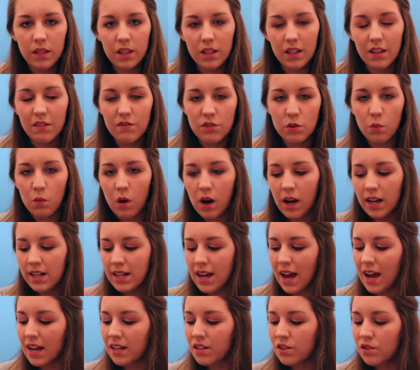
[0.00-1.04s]
it gives a
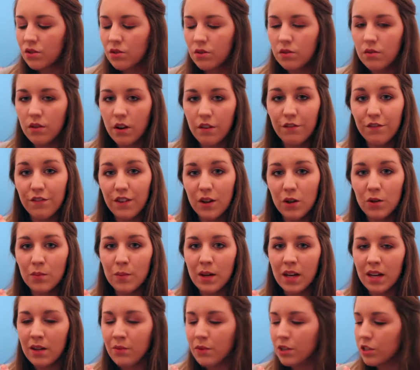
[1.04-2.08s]
wide angle of
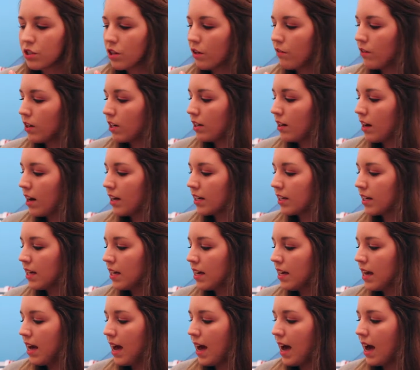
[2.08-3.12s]
filming which I really like
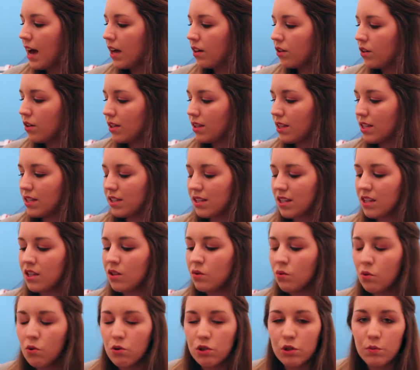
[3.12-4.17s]
and it's in
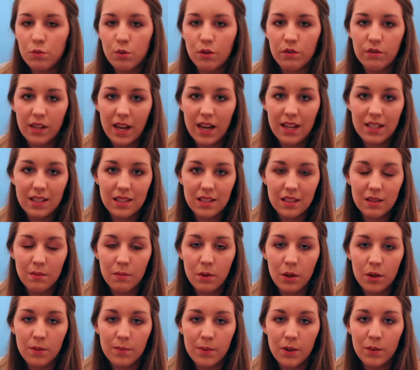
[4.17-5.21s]
the waterproof case at the
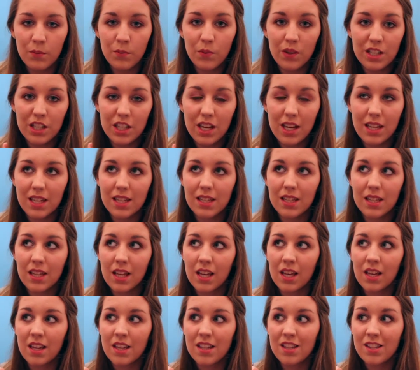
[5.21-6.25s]
moment which is
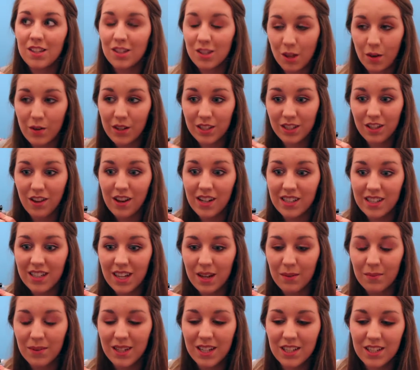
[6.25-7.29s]
so
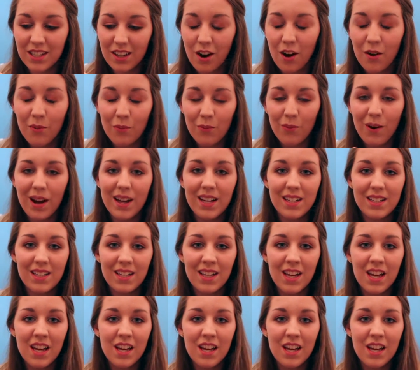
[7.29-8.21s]
exciting because I can't wait